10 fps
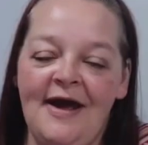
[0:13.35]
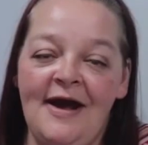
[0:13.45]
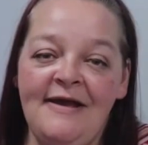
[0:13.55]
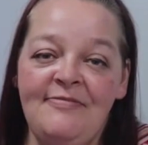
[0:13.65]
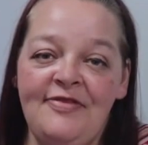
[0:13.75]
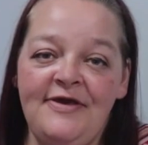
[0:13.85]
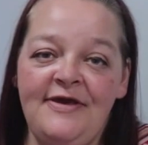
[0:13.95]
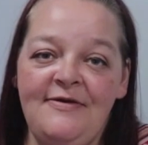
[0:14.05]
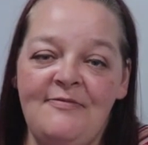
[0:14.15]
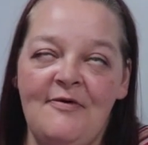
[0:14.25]
and I'm
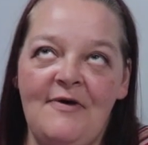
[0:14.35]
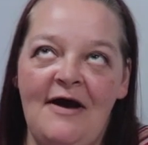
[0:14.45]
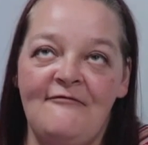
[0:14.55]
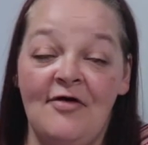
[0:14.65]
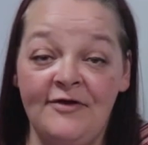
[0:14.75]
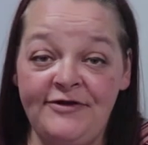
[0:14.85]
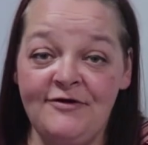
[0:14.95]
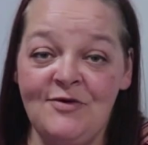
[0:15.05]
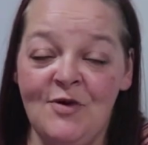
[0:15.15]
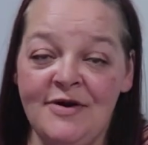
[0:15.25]
the
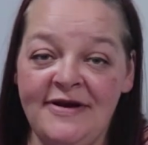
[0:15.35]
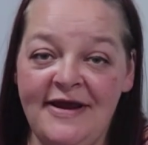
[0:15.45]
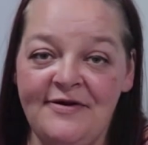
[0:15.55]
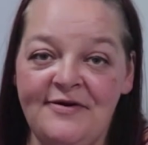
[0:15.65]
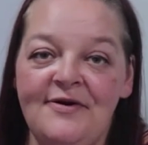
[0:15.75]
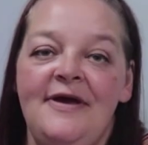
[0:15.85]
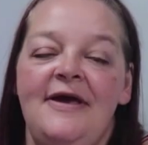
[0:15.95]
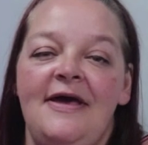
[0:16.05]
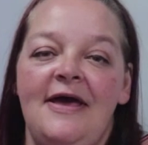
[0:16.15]
volunteer coordinator